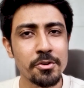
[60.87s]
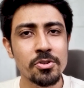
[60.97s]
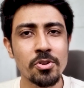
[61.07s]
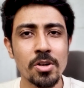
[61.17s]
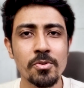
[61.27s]
you
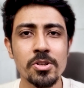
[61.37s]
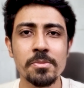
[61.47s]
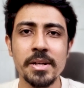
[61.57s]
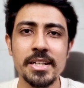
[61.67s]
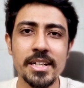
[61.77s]
do not want
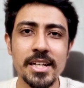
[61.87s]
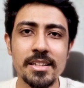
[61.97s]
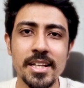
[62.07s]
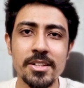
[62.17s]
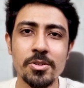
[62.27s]
to meditate,
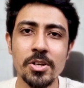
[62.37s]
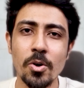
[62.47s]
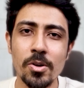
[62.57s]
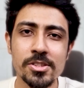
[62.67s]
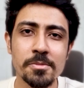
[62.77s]
then you can
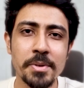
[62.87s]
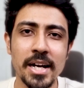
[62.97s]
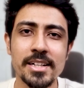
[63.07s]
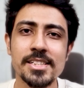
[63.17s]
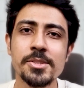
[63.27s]
also
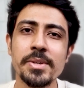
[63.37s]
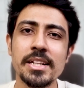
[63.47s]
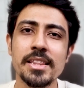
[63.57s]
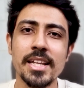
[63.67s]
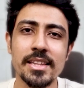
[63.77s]
practice
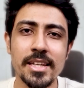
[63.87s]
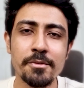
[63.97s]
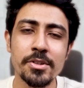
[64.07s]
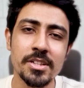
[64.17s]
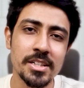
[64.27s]
doing nothing
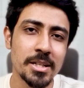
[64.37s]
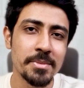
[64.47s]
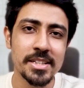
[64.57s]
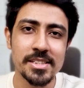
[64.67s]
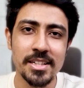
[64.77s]
for 30
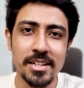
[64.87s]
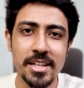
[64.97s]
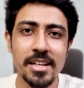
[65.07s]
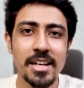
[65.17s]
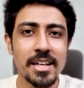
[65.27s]
minutes in a
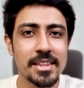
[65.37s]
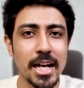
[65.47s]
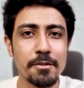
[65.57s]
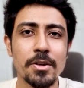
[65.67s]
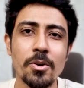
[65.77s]
day.
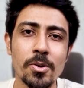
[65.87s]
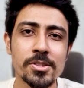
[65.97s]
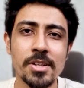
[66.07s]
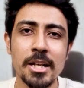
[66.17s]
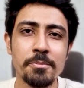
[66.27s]
That will
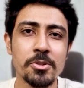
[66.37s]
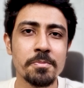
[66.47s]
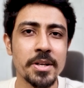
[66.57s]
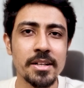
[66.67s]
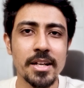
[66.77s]
also help you
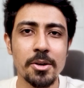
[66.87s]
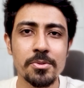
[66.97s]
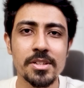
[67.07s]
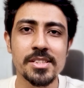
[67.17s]
bring down the